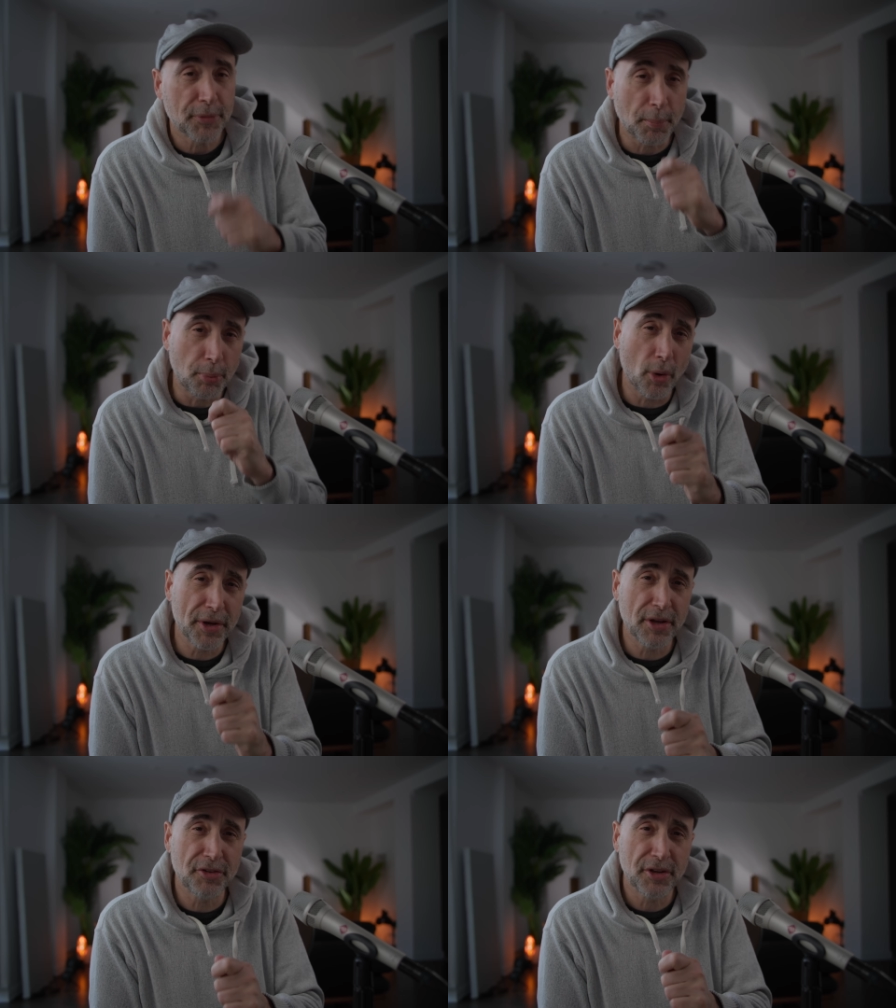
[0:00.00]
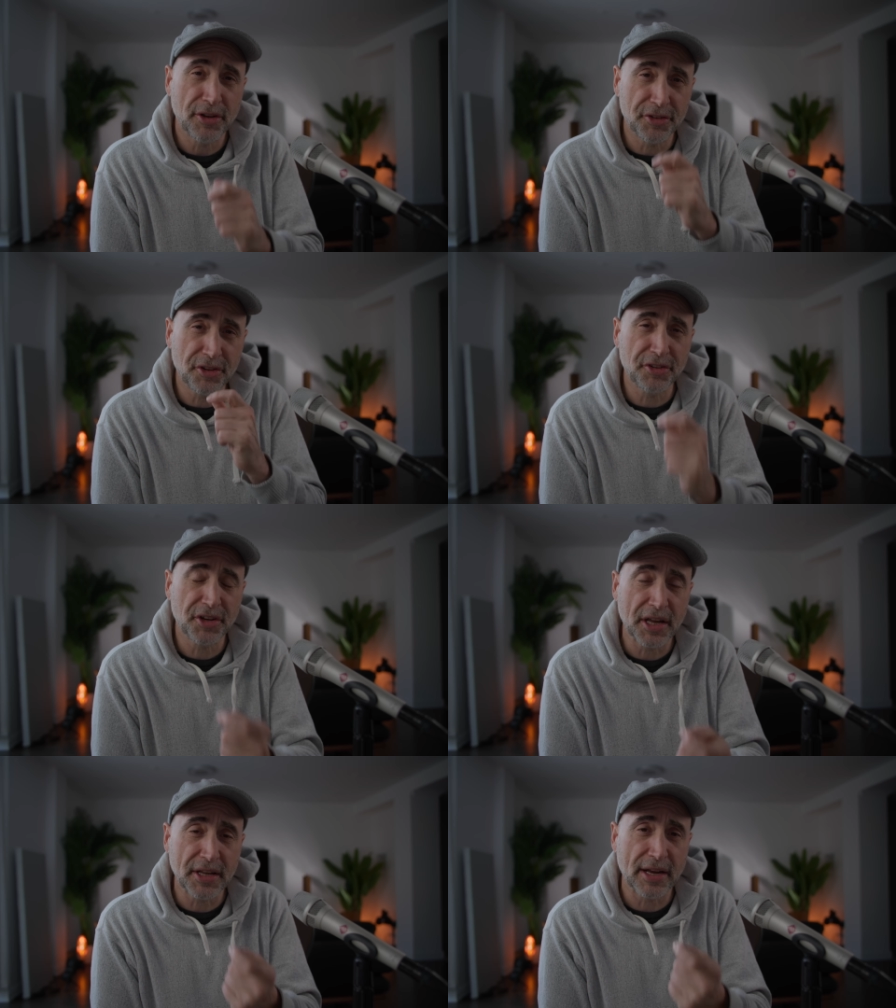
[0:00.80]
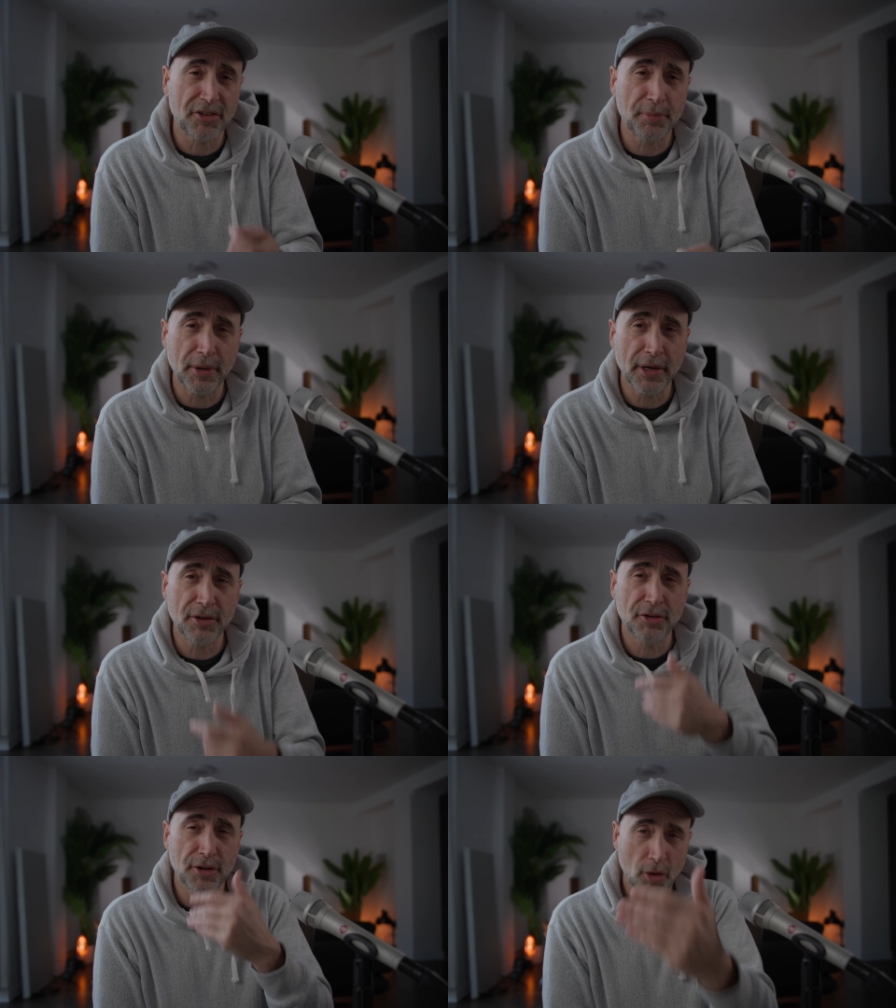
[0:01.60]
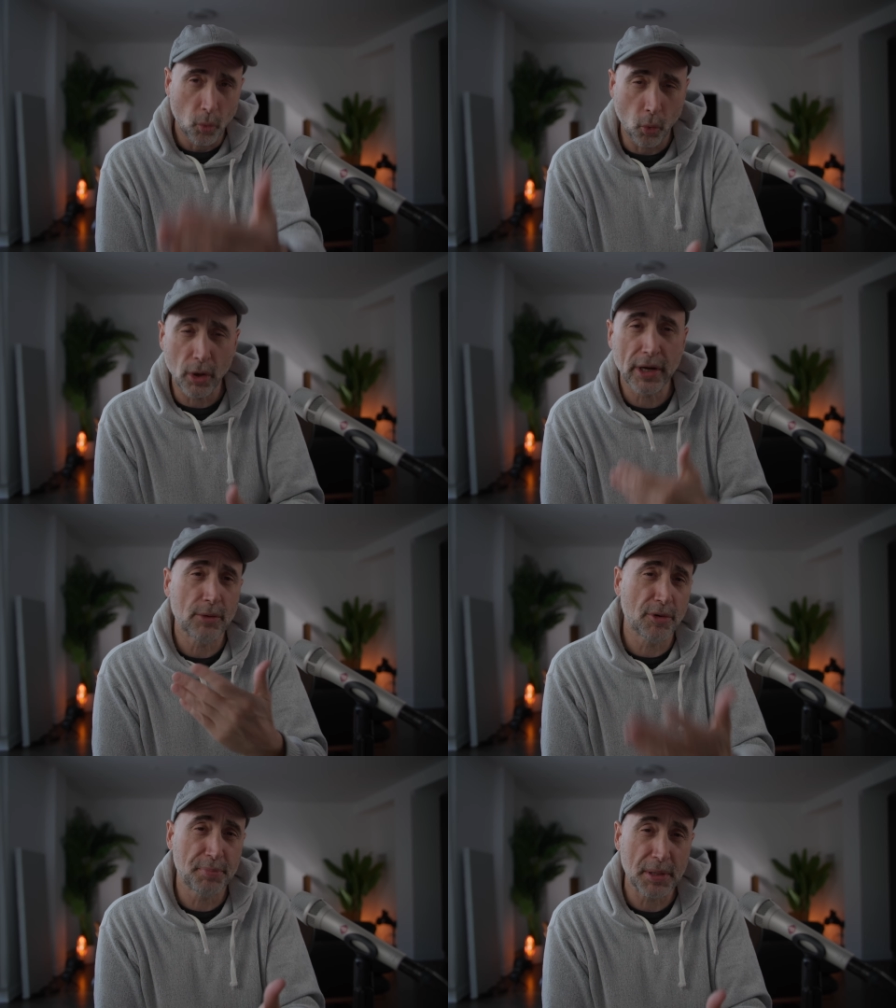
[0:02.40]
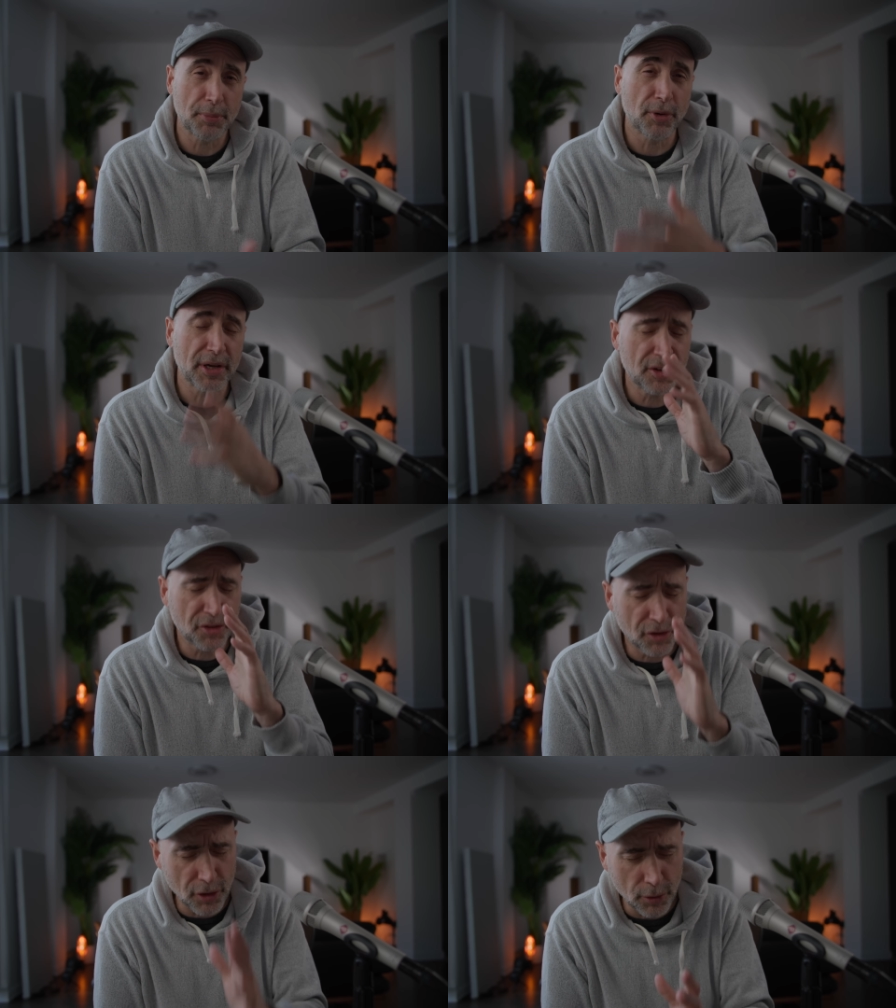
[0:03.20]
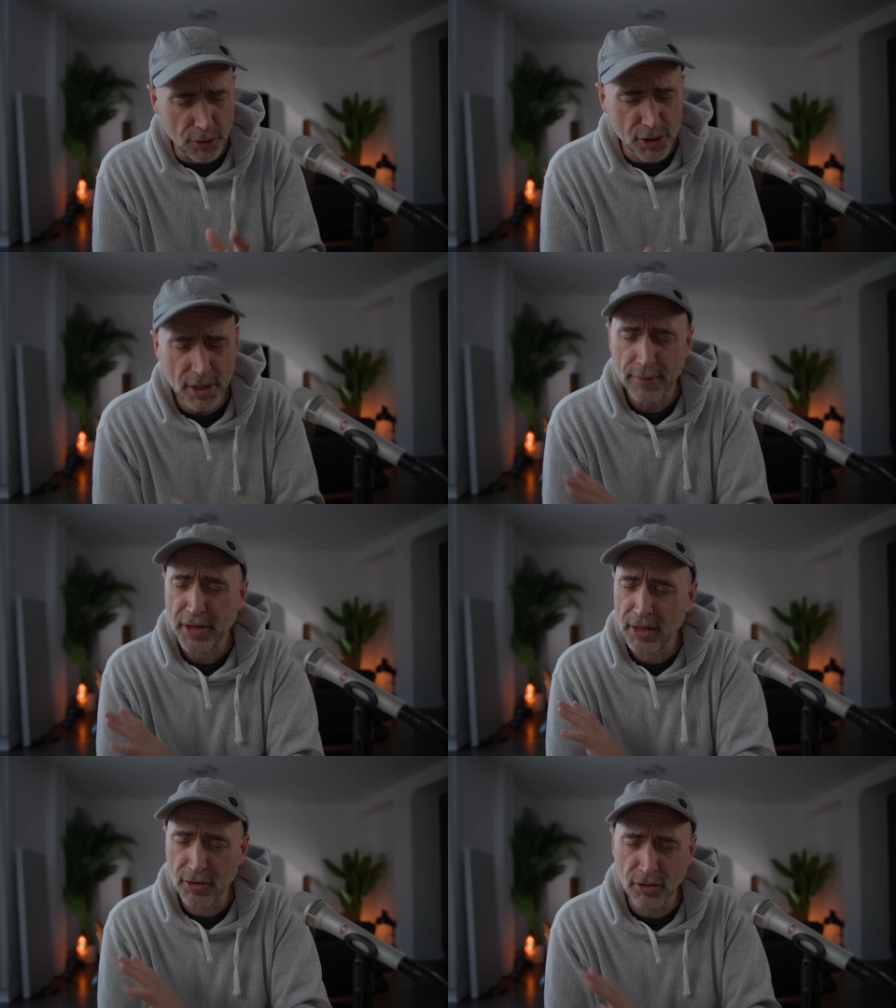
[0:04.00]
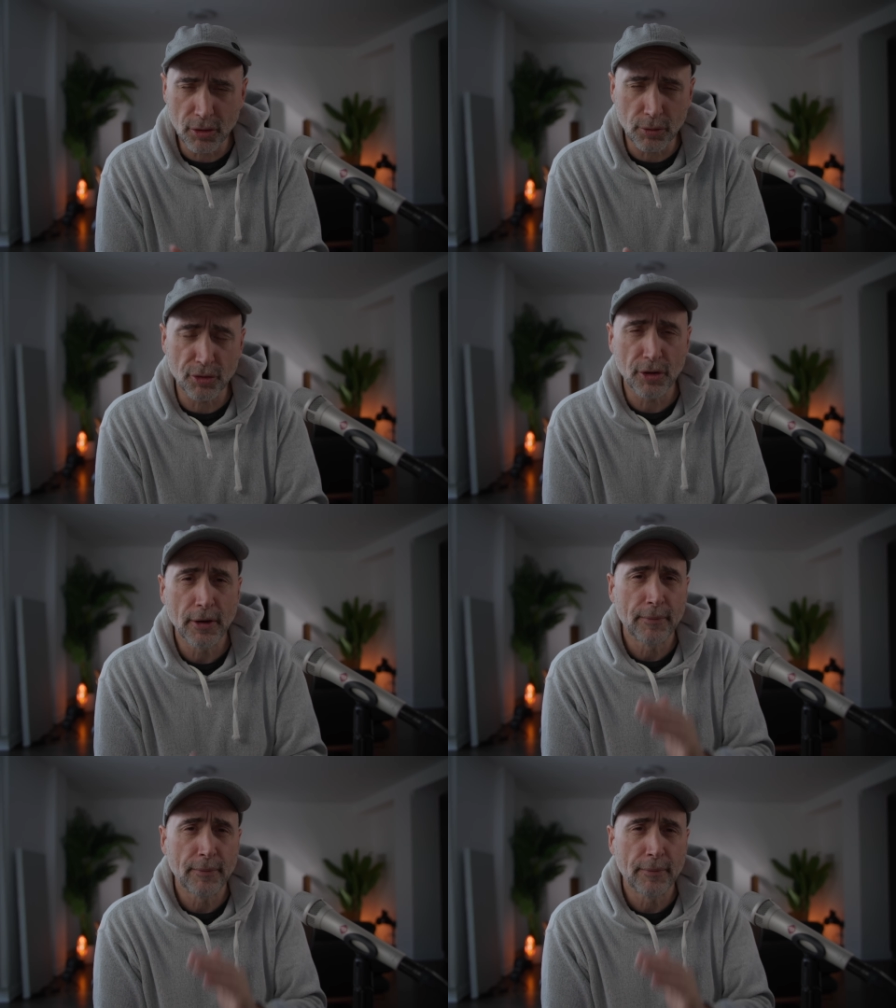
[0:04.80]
The point is, is just to get that experience working with people. It's huge. It's huge.